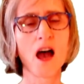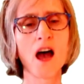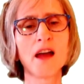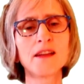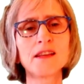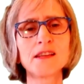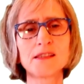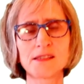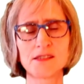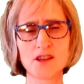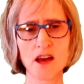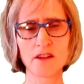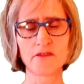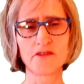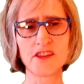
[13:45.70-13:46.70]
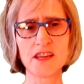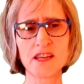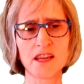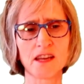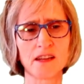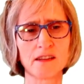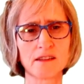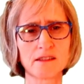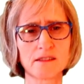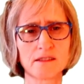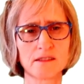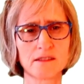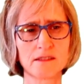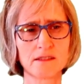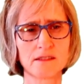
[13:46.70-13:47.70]
Honey is not vegan.
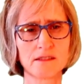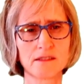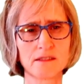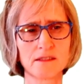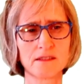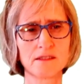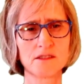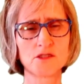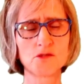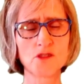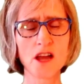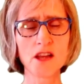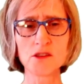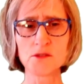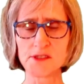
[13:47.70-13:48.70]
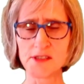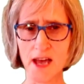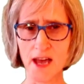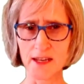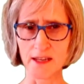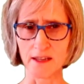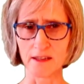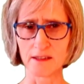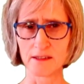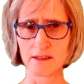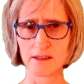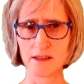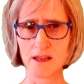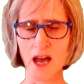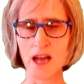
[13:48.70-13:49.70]
Do not use honey.
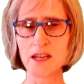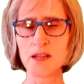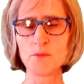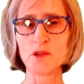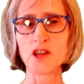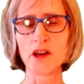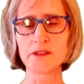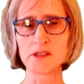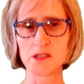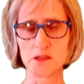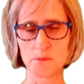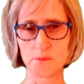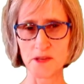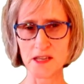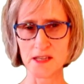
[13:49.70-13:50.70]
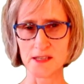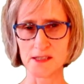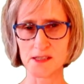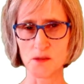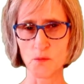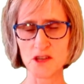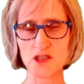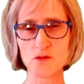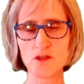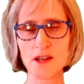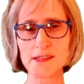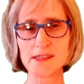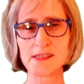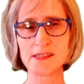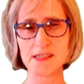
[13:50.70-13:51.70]
Honey belongs to bees. We do
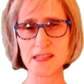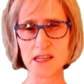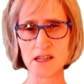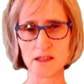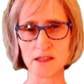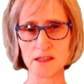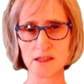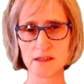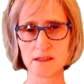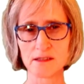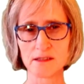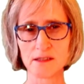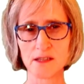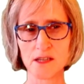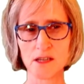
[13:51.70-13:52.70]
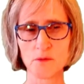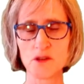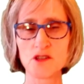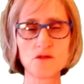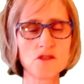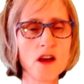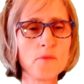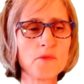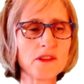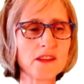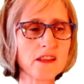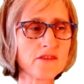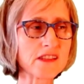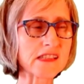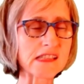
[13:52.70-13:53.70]
not steal. We do not
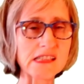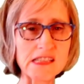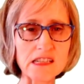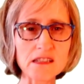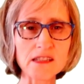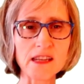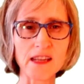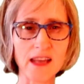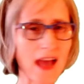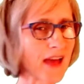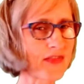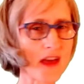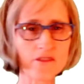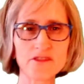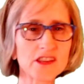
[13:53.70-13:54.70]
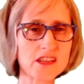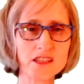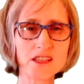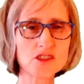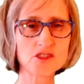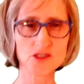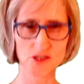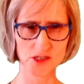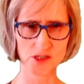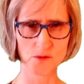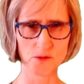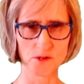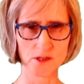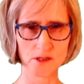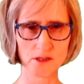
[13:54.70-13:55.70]
believe in stealing at That Vegan Teacher's
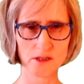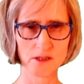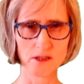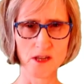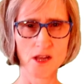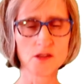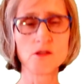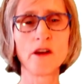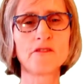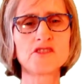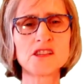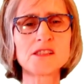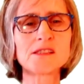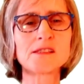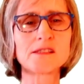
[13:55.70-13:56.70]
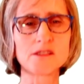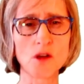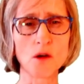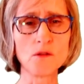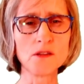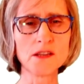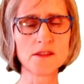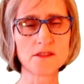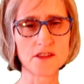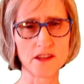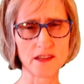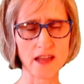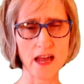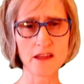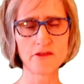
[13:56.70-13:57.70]
school. You have just stolen the
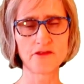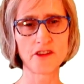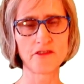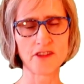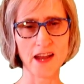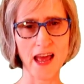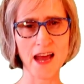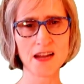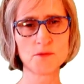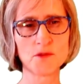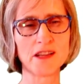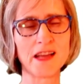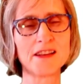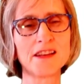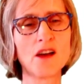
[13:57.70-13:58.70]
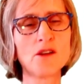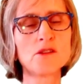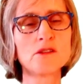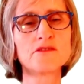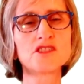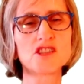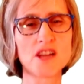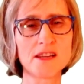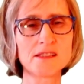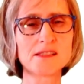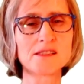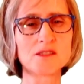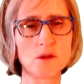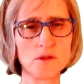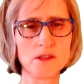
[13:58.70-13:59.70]
life of an animal, and now you have just
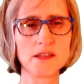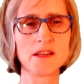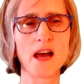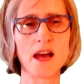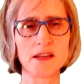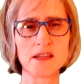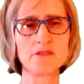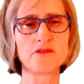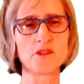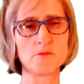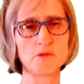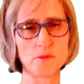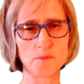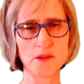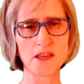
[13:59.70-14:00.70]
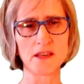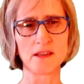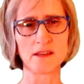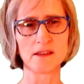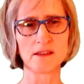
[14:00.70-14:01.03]
stolen honey from a bee.